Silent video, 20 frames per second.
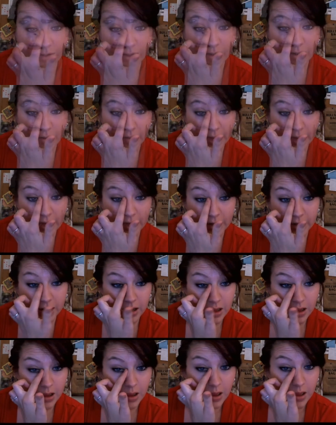that,
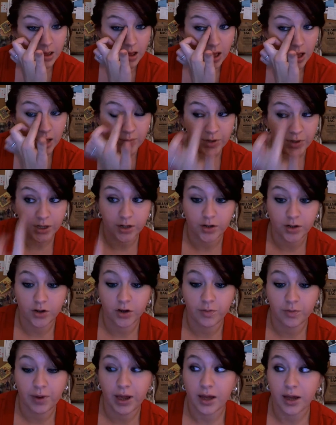I mean,
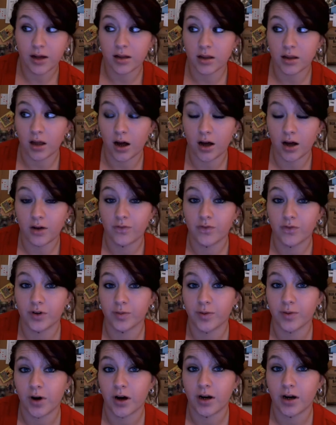you're paying a lot for a
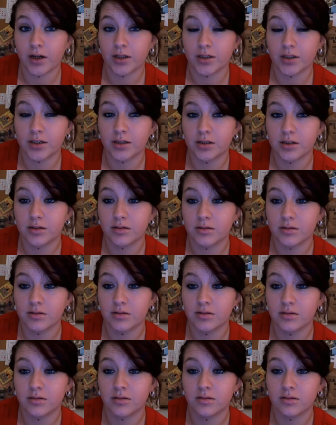product
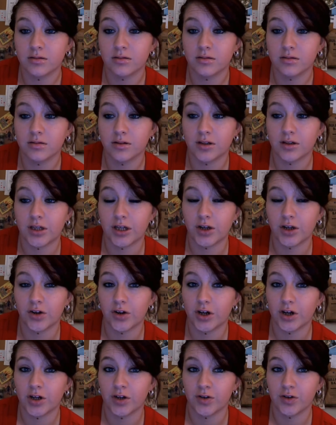that
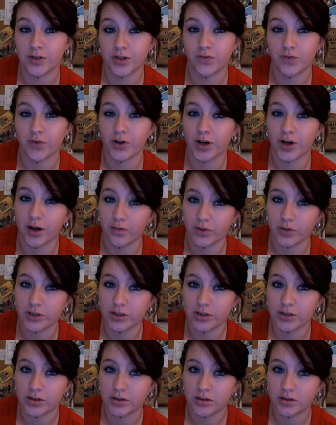you're not using for coverage.